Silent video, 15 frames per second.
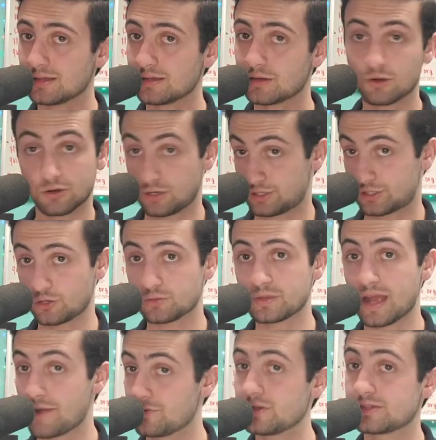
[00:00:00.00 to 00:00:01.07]
Or, excuse me,
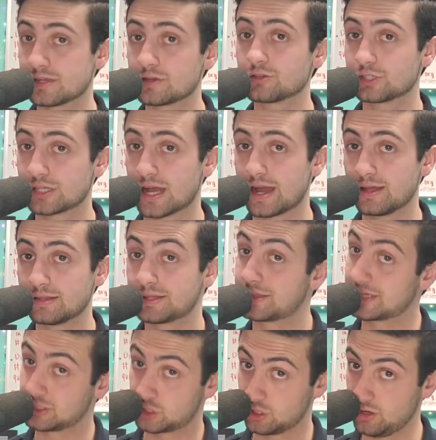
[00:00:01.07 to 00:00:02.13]
every single shot that
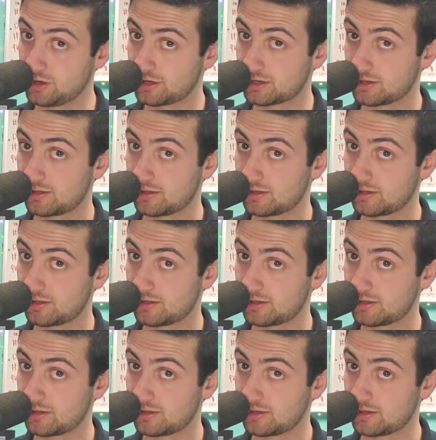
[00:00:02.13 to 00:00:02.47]
they took.